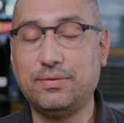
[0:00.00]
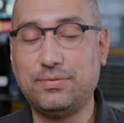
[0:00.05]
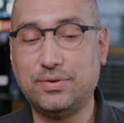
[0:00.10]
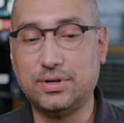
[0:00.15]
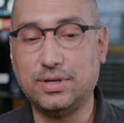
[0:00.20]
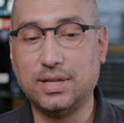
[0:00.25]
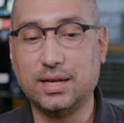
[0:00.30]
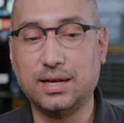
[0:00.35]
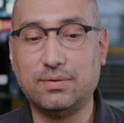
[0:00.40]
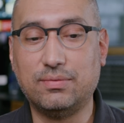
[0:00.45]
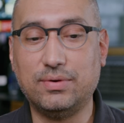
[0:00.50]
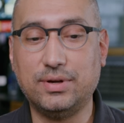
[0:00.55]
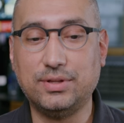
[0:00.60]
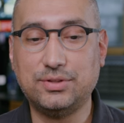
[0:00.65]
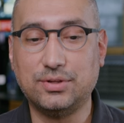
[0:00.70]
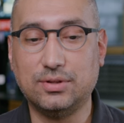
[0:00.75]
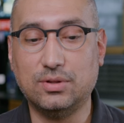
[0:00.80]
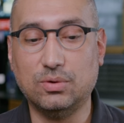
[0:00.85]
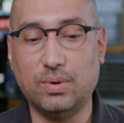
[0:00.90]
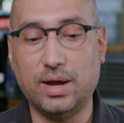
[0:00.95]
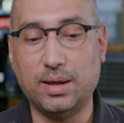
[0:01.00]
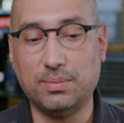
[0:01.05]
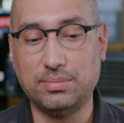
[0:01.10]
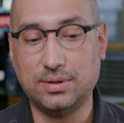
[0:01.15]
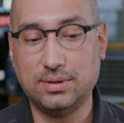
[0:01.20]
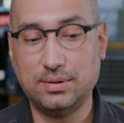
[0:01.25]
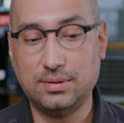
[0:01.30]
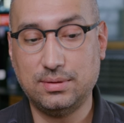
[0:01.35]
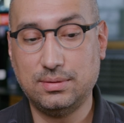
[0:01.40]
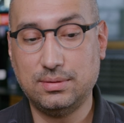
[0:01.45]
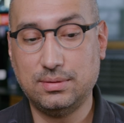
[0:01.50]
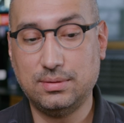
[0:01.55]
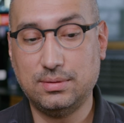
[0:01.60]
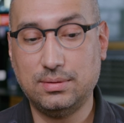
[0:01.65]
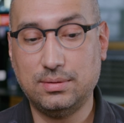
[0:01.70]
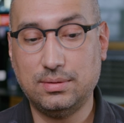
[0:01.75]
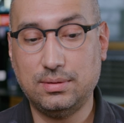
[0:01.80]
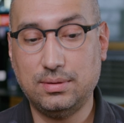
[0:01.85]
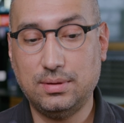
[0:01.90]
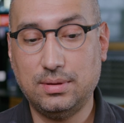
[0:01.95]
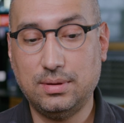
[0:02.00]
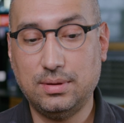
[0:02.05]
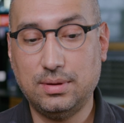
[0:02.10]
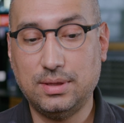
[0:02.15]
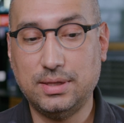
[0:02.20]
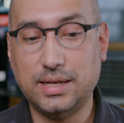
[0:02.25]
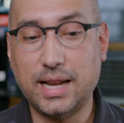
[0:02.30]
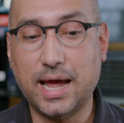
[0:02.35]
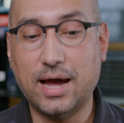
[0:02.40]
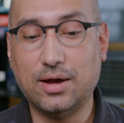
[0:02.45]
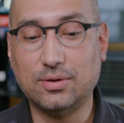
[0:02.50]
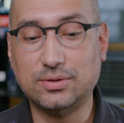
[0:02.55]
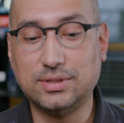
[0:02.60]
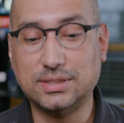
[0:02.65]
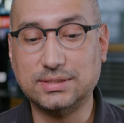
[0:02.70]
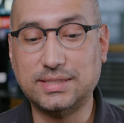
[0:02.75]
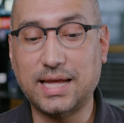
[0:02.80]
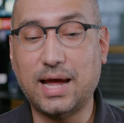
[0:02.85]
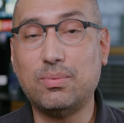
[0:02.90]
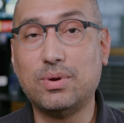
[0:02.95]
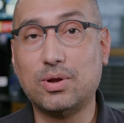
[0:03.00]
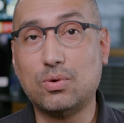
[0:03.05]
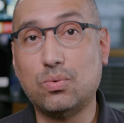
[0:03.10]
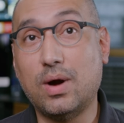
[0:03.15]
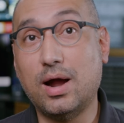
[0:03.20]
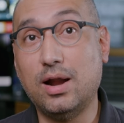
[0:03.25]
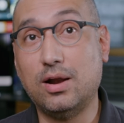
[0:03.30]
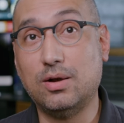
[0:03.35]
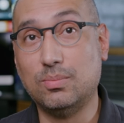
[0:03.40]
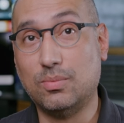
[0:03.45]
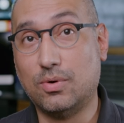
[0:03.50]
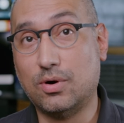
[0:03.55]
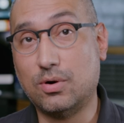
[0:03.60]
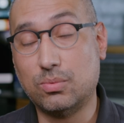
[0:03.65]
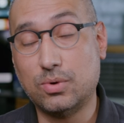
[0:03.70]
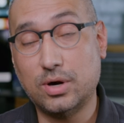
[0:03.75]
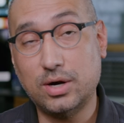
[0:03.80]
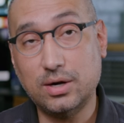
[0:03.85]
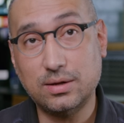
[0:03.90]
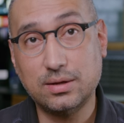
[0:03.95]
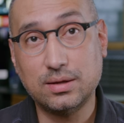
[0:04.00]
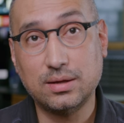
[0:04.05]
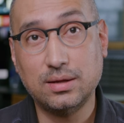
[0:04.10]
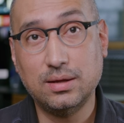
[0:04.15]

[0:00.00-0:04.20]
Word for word: if you're delivering to the web. Now, does that require more work?